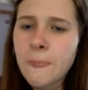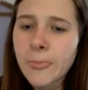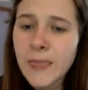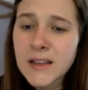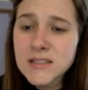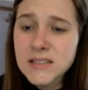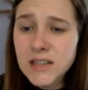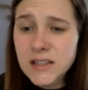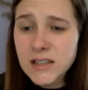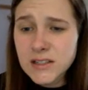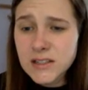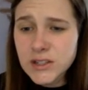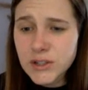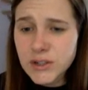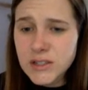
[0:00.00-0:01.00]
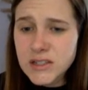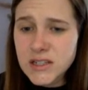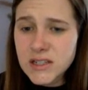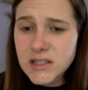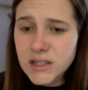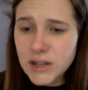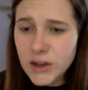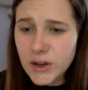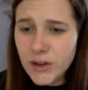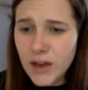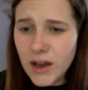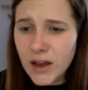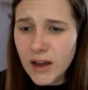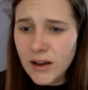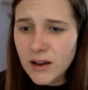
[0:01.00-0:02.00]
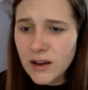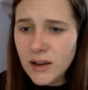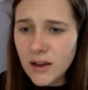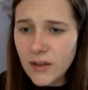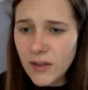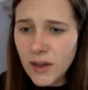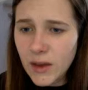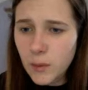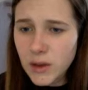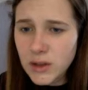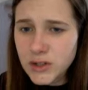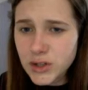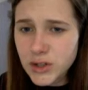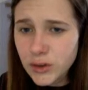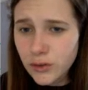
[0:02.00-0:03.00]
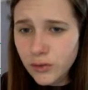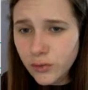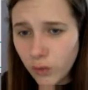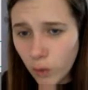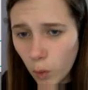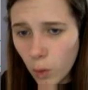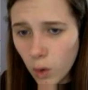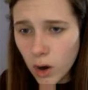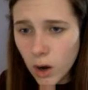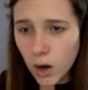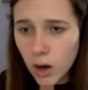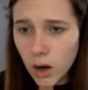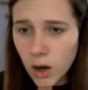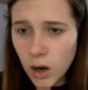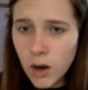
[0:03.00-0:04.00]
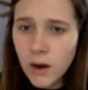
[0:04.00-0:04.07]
let's say that a student didn't know that and they went to 4,